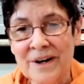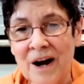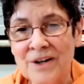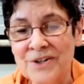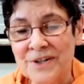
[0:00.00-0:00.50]

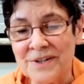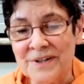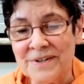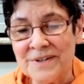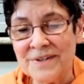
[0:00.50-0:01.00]

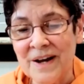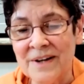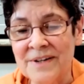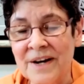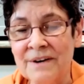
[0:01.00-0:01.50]
consciousness
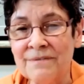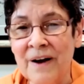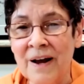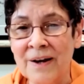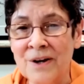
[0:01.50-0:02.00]

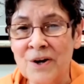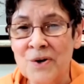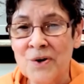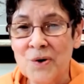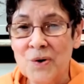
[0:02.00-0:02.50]
identified
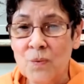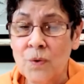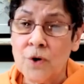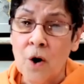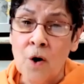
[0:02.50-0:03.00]

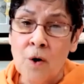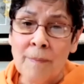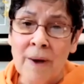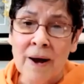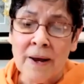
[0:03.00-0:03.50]
with all
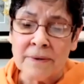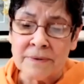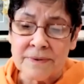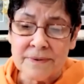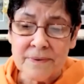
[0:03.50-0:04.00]

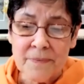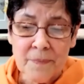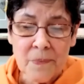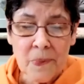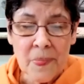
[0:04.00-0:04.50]
minds.
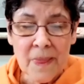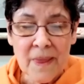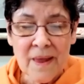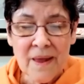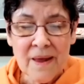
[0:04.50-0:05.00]

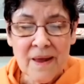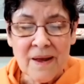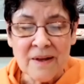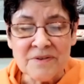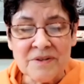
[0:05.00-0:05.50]

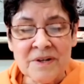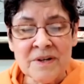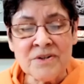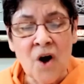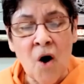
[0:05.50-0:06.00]
It
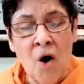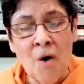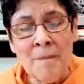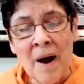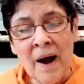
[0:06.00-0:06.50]
sees
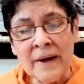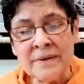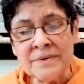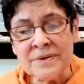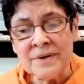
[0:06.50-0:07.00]
all
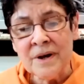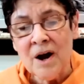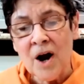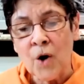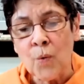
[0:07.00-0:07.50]
minds
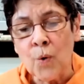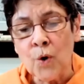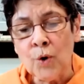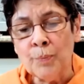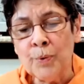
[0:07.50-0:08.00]
are
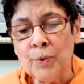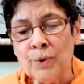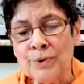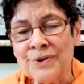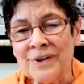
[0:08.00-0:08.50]

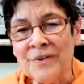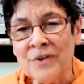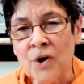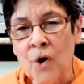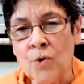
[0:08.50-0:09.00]
whirlpools in
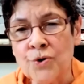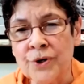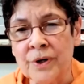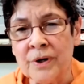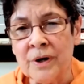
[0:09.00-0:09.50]
the
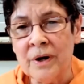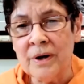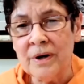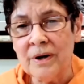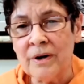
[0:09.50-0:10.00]
ocean
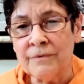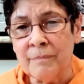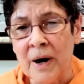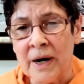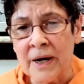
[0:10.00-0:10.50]
of
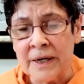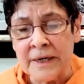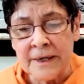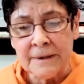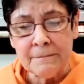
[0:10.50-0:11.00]
mind.